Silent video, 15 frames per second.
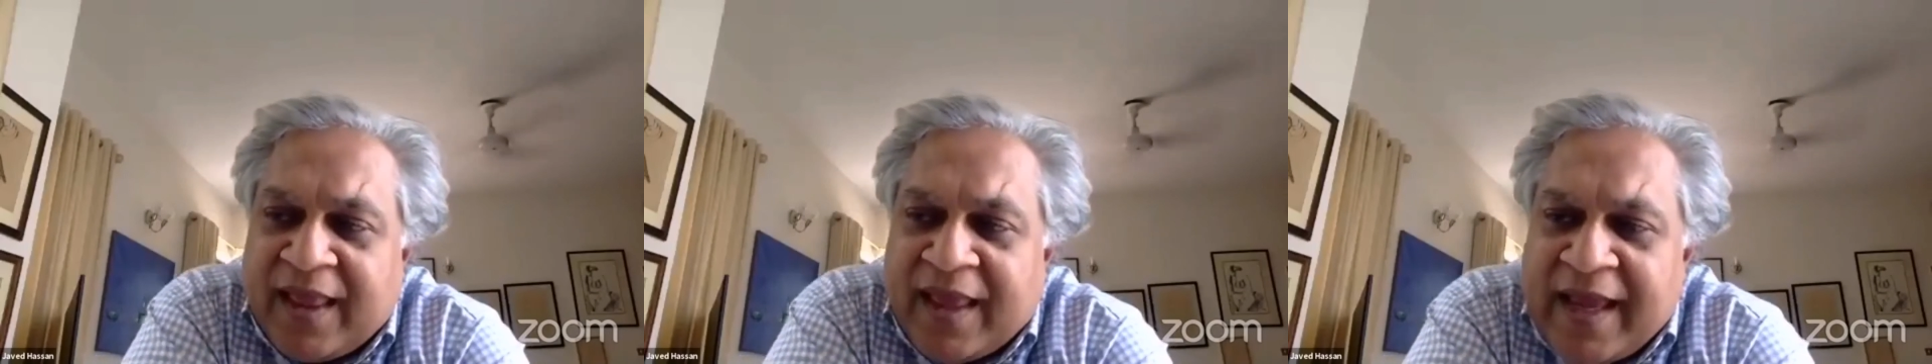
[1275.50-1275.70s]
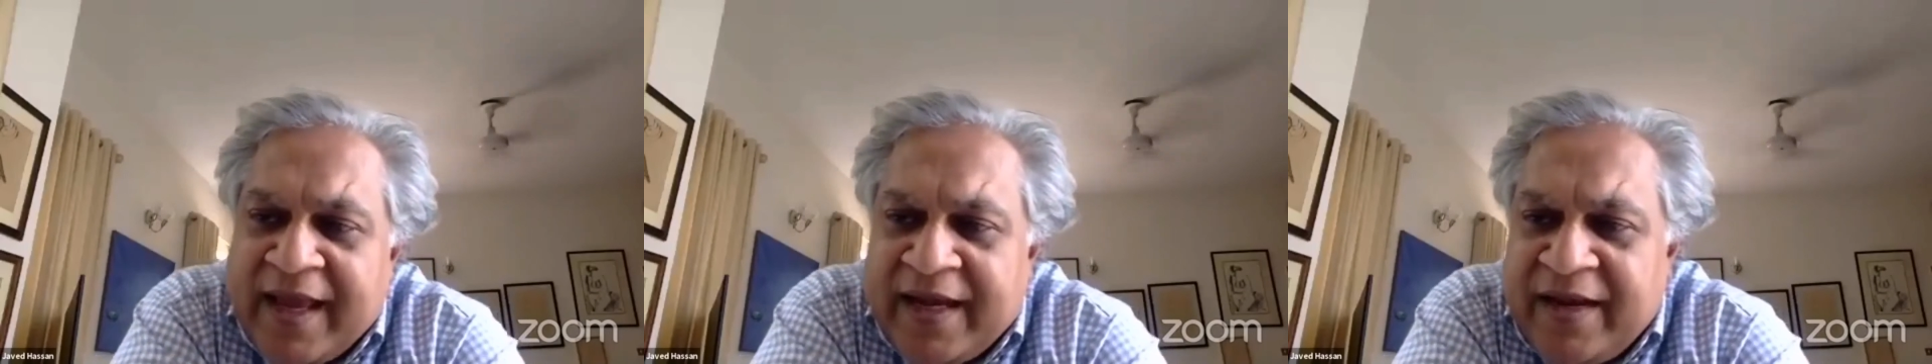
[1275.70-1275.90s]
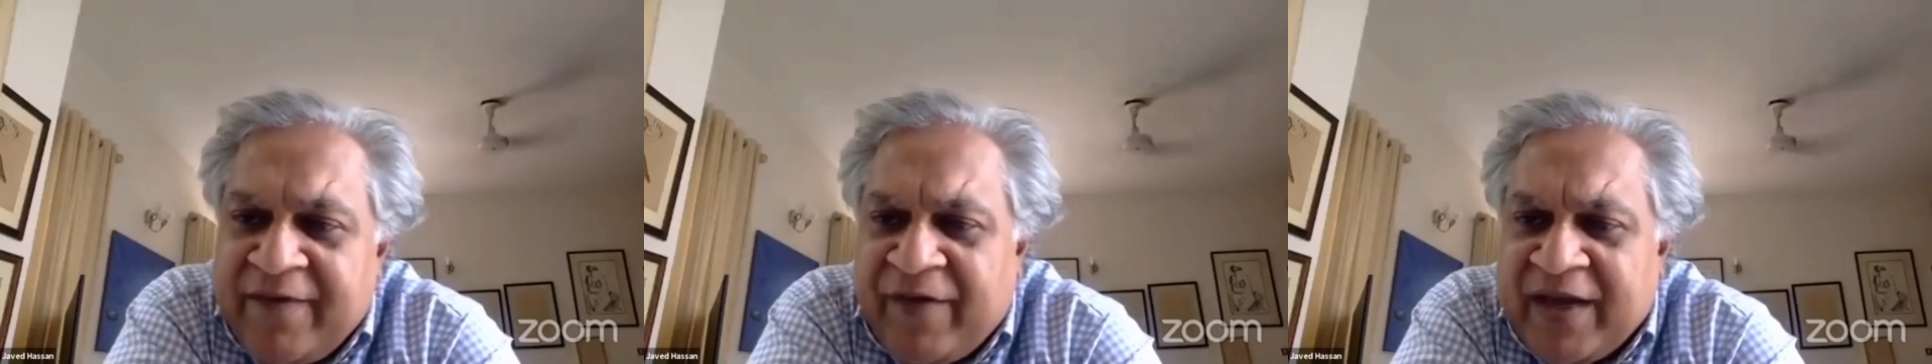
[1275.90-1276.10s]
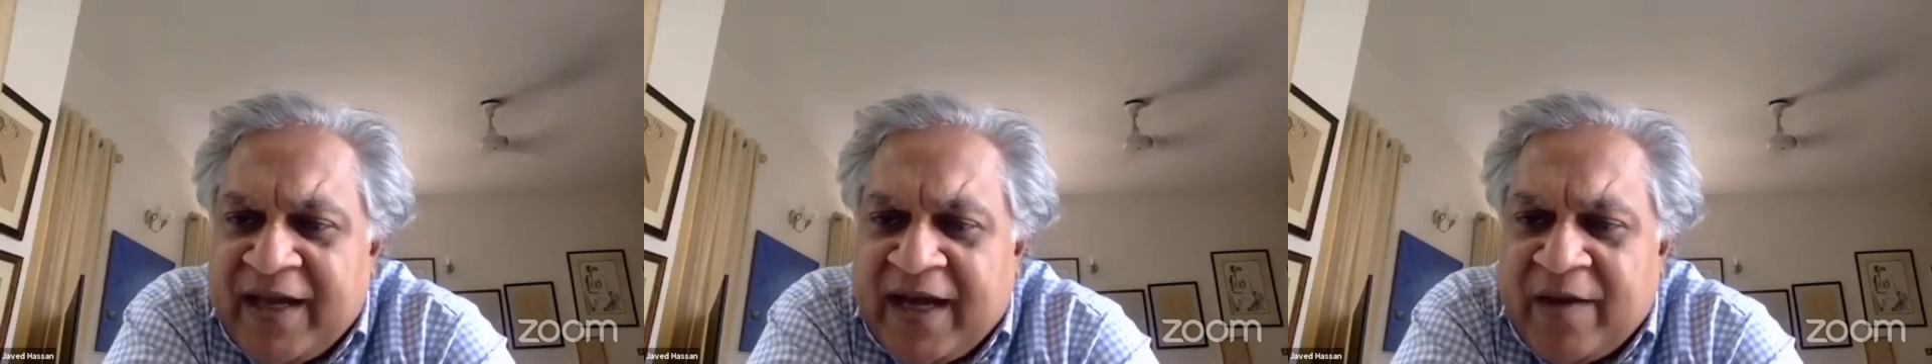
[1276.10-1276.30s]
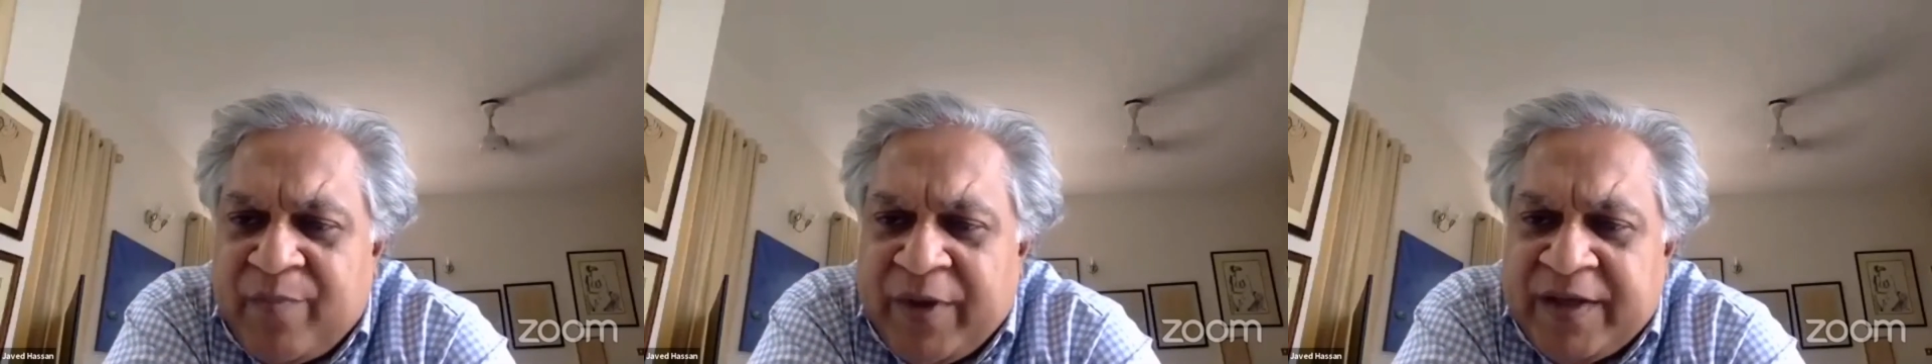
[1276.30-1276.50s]
And if a
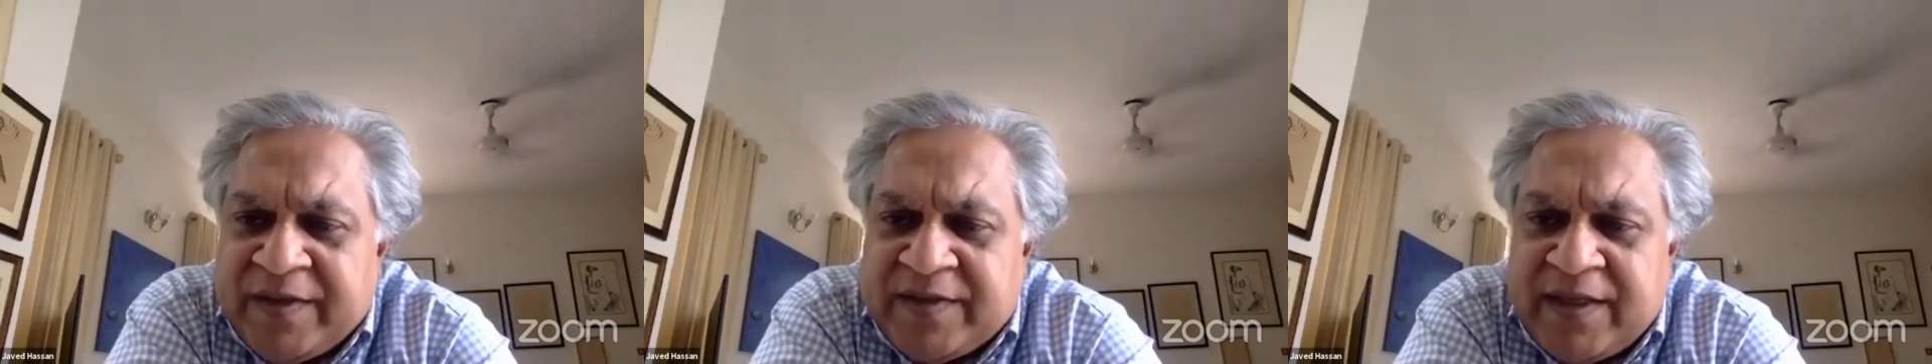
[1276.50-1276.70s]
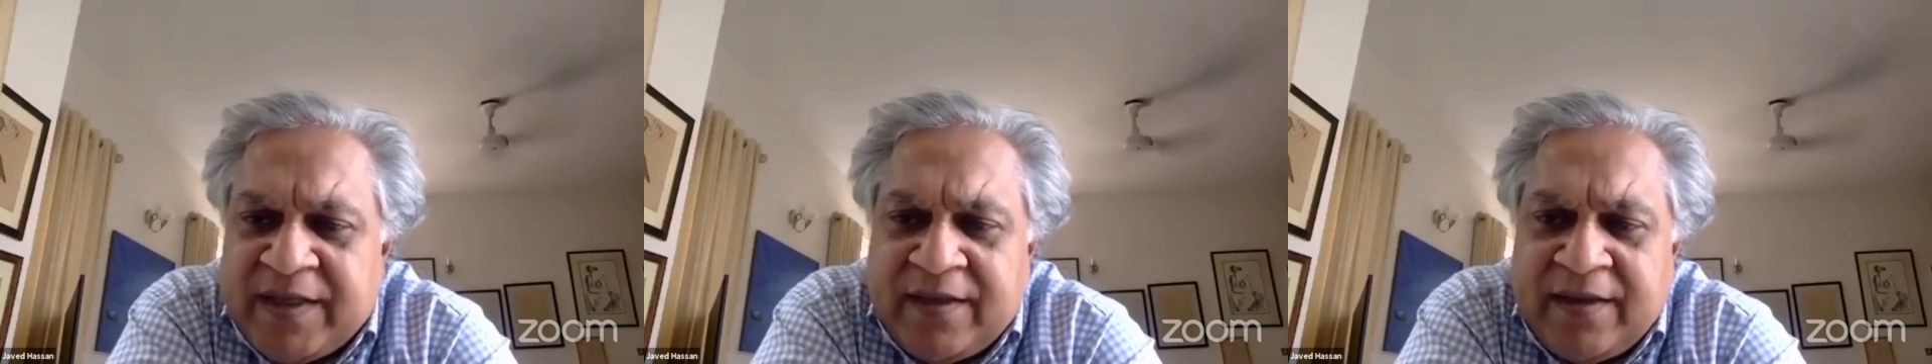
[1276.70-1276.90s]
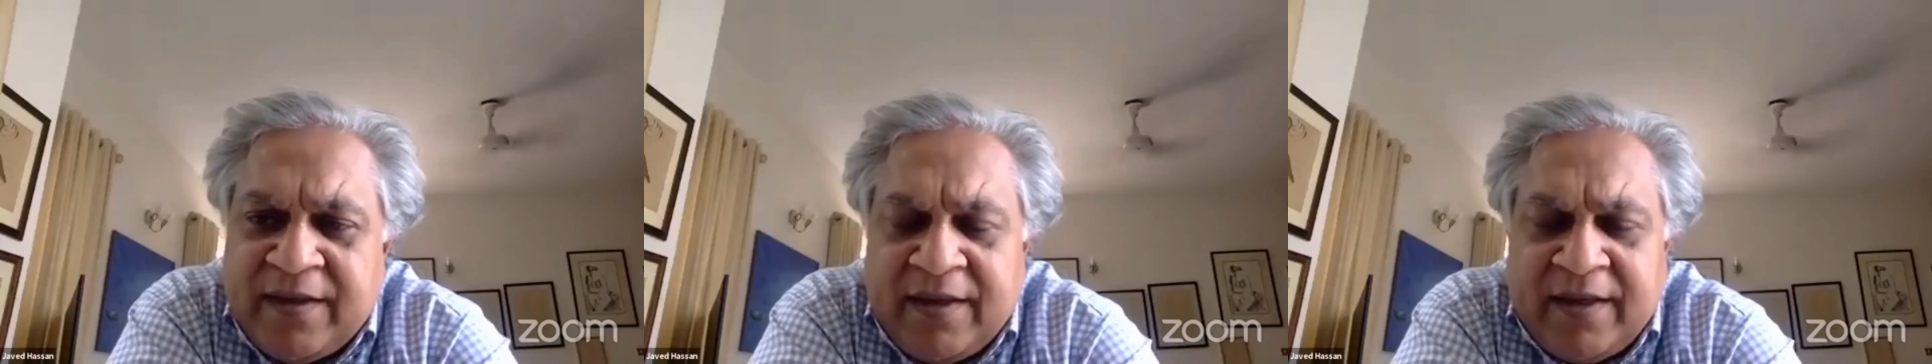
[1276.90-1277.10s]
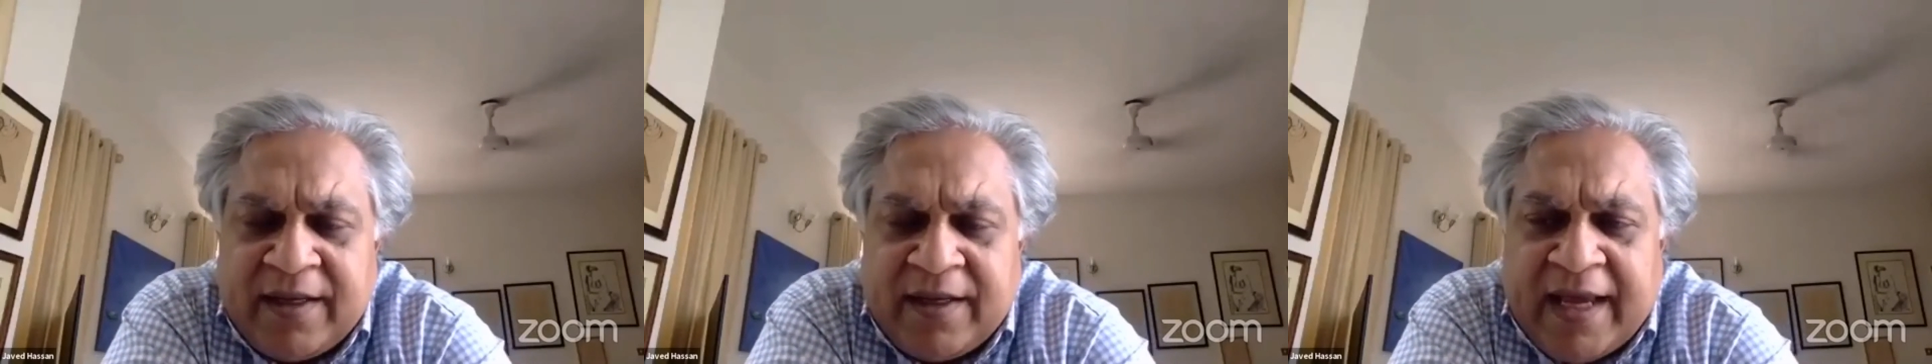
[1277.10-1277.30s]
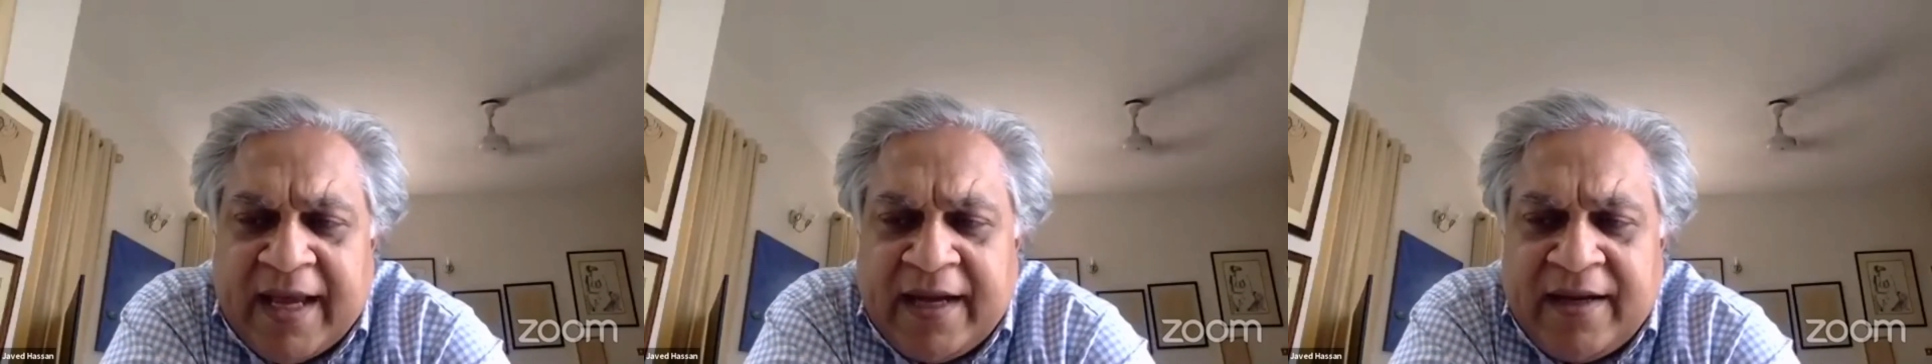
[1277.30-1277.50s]
young person
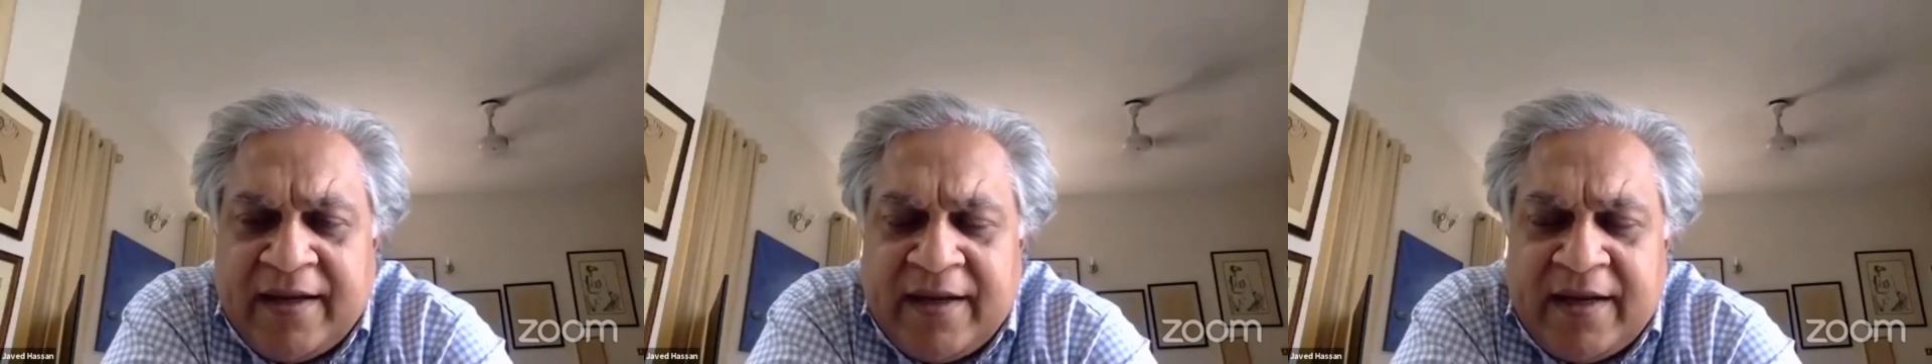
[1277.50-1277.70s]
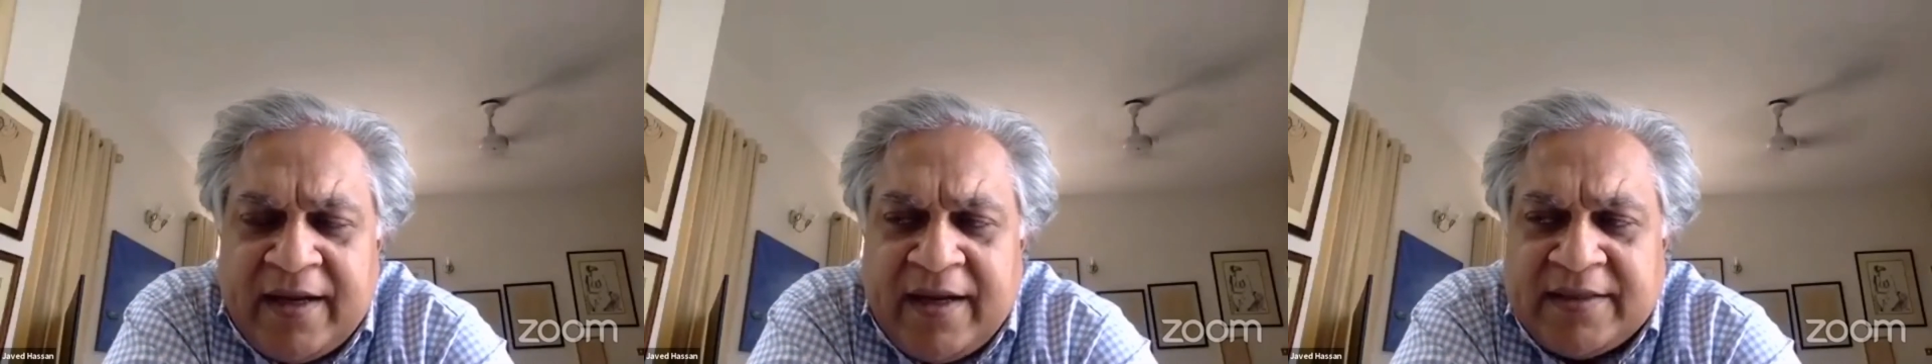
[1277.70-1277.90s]
can